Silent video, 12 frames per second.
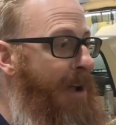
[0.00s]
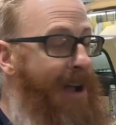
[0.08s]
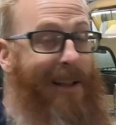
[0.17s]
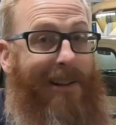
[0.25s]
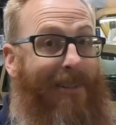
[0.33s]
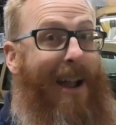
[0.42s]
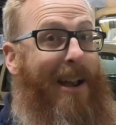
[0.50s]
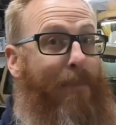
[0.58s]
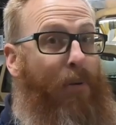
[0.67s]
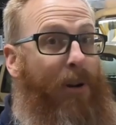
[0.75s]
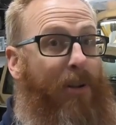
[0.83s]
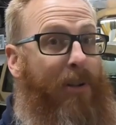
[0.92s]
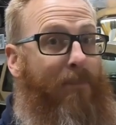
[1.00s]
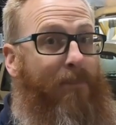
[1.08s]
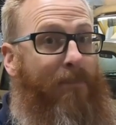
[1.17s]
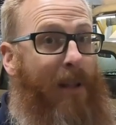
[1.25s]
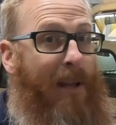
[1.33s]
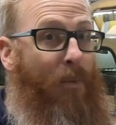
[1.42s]
I can grind a pretty good
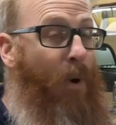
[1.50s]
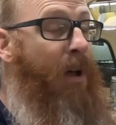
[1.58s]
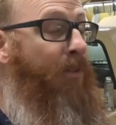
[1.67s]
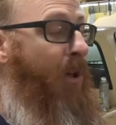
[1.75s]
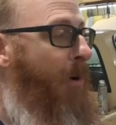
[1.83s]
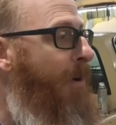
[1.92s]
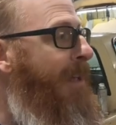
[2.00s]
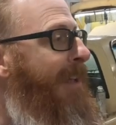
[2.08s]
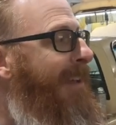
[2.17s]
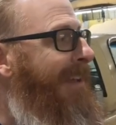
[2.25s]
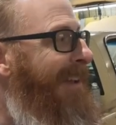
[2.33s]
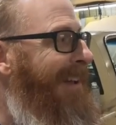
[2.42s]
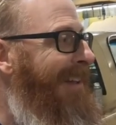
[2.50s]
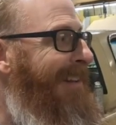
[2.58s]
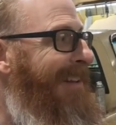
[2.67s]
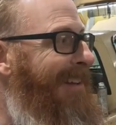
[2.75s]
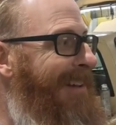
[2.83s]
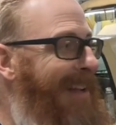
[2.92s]
uh, weld though and
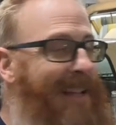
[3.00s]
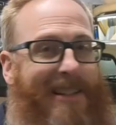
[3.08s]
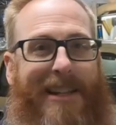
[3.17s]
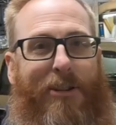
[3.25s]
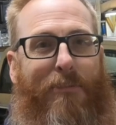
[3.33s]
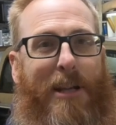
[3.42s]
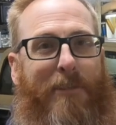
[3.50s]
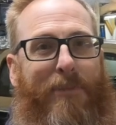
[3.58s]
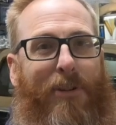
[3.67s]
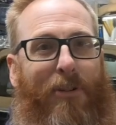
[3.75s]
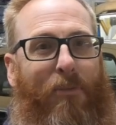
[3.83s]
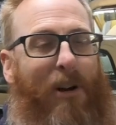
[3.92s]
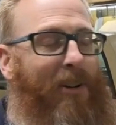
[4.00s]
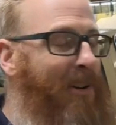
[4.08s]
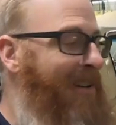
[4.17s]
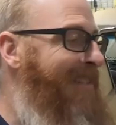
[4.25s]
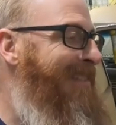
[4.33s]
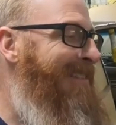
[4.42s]
uh, I guess that's what makes me a good welder
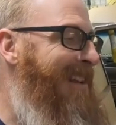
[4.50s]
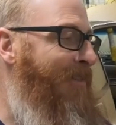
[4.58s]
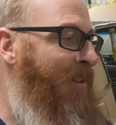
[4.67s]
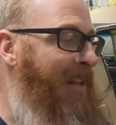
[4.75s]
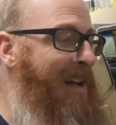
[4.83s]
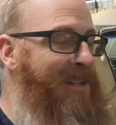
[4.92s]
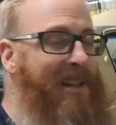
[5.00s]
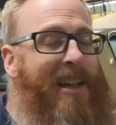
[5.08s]
nevertheless.